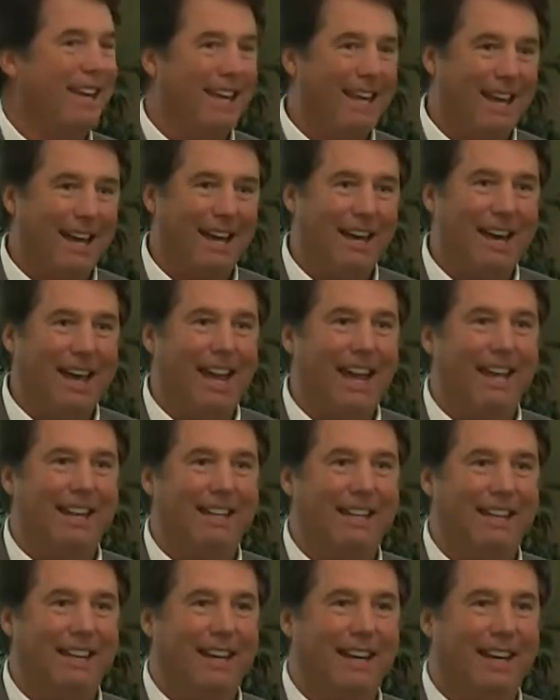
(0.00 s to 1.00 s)
Yeah,
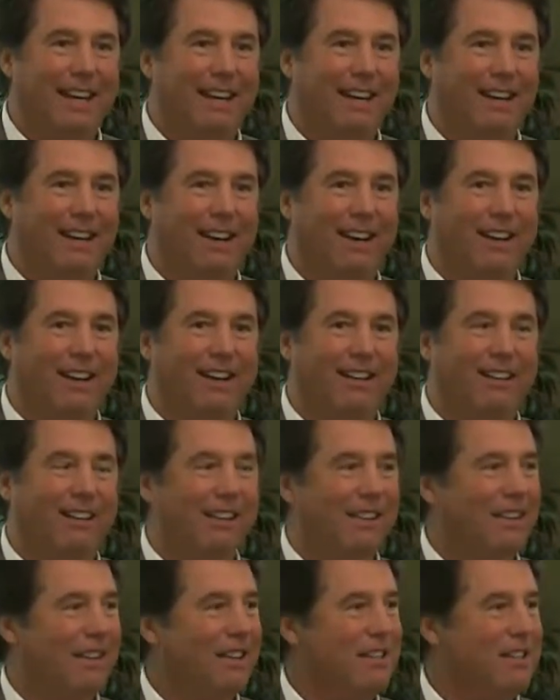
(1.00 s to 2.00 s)
and
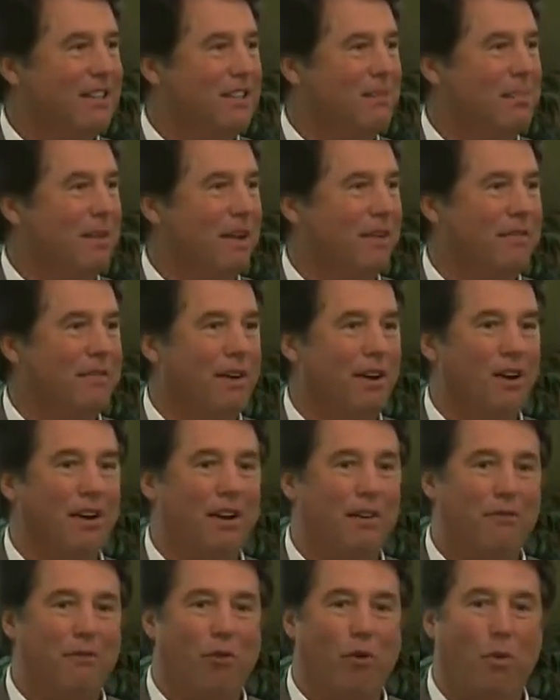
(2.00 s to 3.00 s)
this has been very
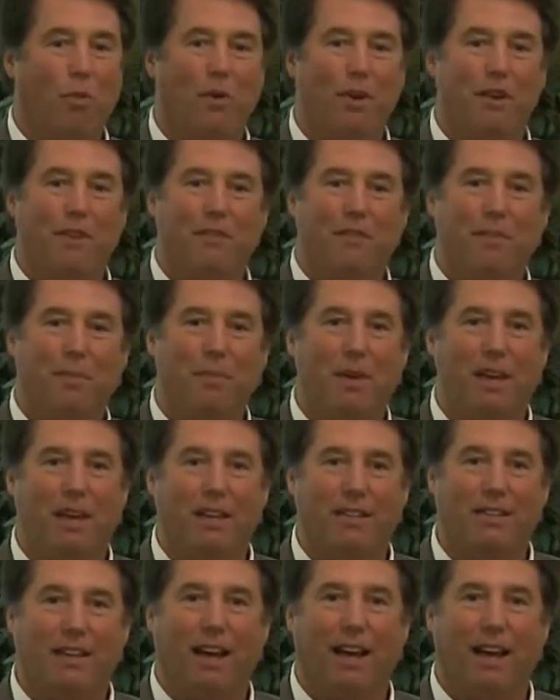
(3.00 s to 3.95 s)
informative to me.